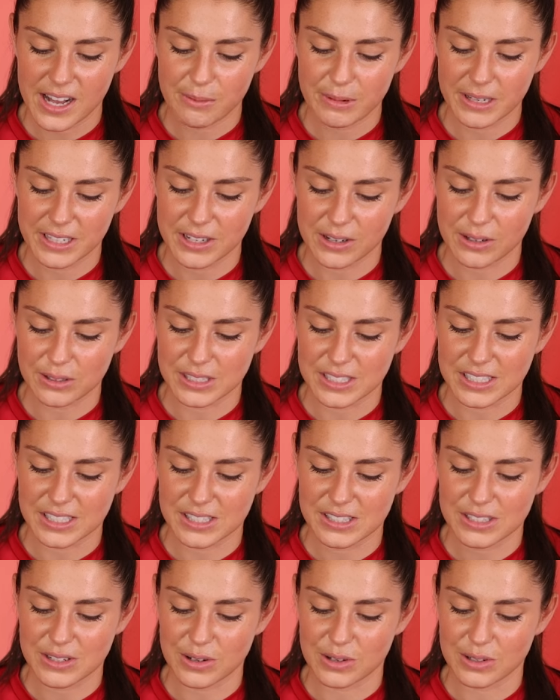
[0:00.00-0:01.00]
How many goals has he
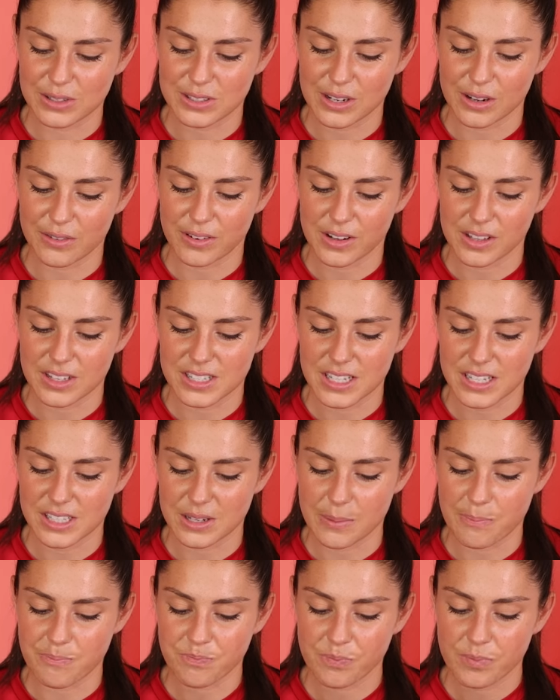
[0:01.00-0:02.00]
scored so far this
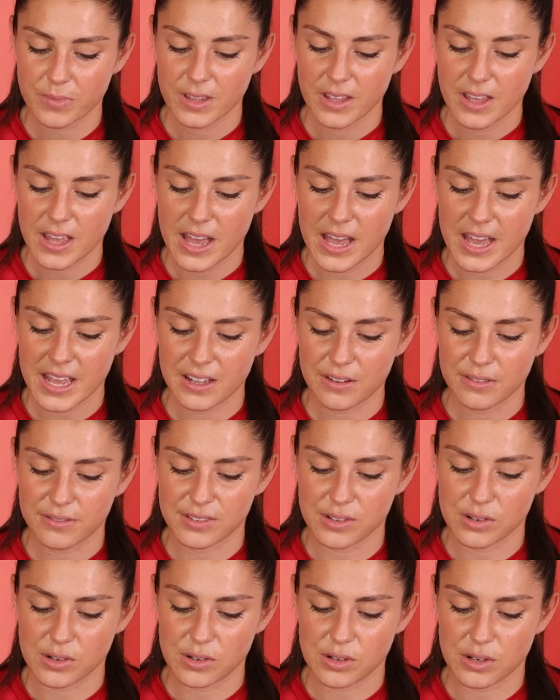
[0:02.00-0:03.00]
season?
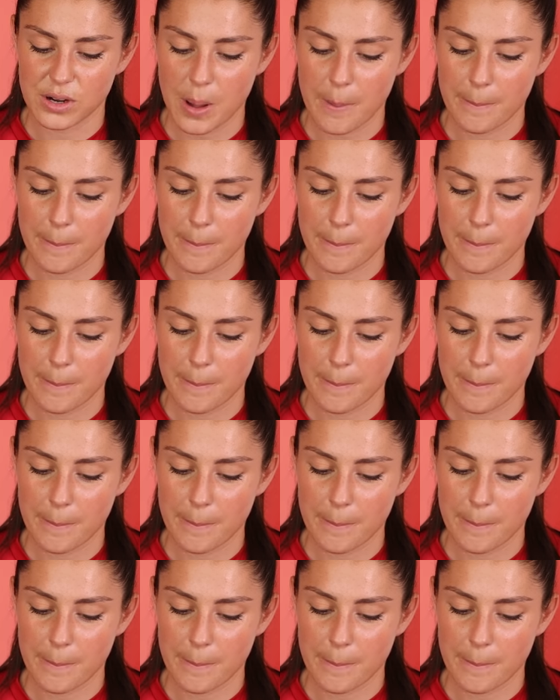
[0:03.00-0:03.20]
A4.